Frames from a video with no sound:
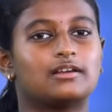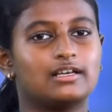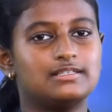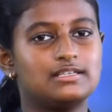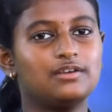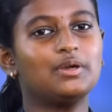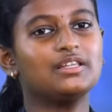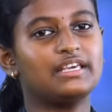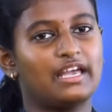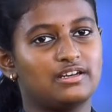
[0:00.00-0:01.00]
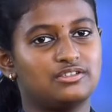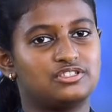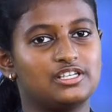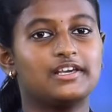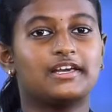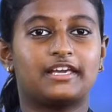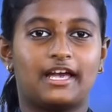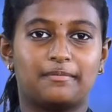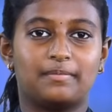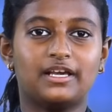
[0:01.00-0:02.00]
conserving the energy
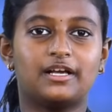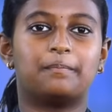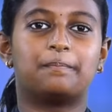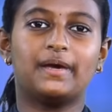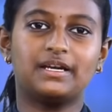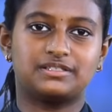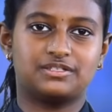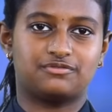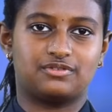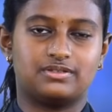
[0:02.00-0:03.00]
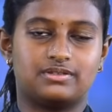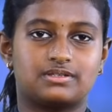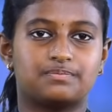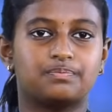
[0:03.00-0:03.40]
can make a big difference.